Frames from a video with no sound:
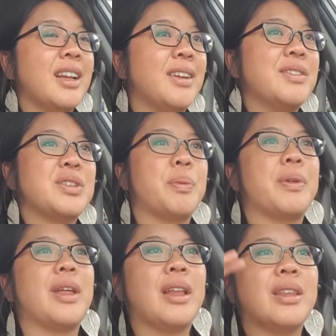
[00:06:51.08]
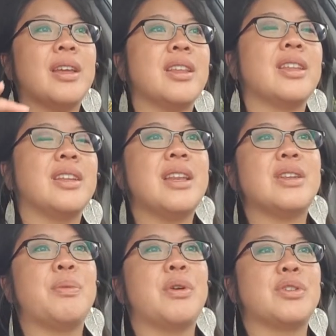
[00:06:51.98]
I'm just hoping that
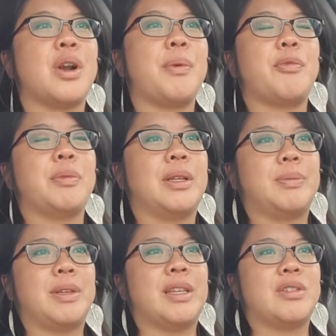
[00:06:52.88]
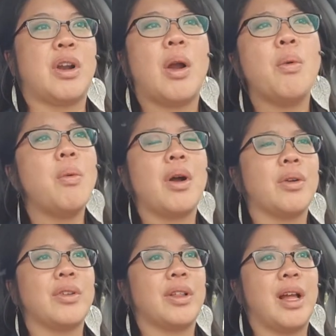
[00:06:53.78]
tomorrow's drop-off will be a little bit easier. I will walk
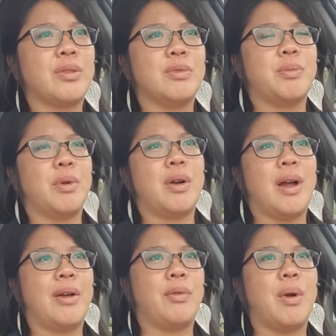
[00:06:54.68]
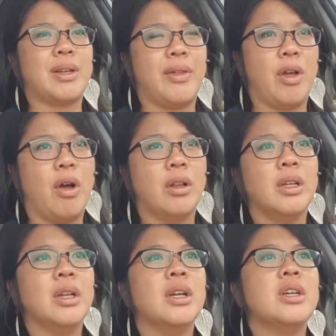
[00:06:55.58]
her into the classroom tomorrow. I'll have her walk down the hall,
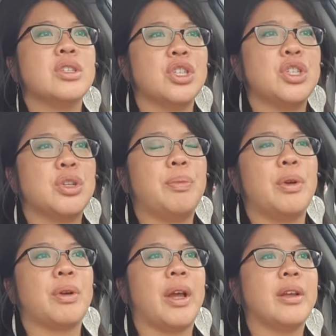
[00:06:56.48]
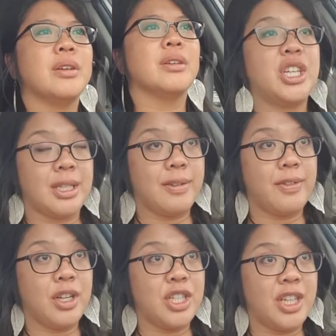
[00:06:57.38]
so she should be okay. Just
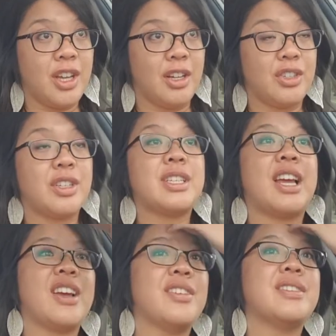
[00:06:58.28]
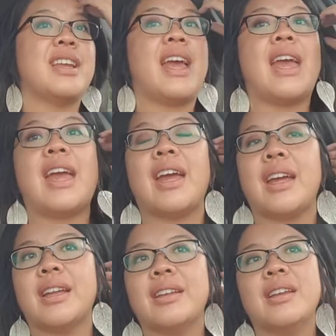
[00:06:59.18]
finished the ultrasound,
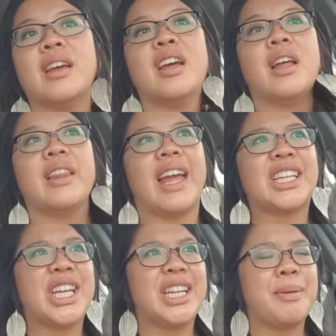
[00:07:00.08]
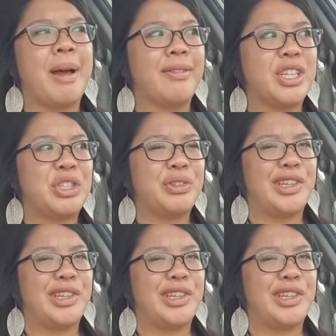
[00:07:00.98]
and they actually ended up having to do an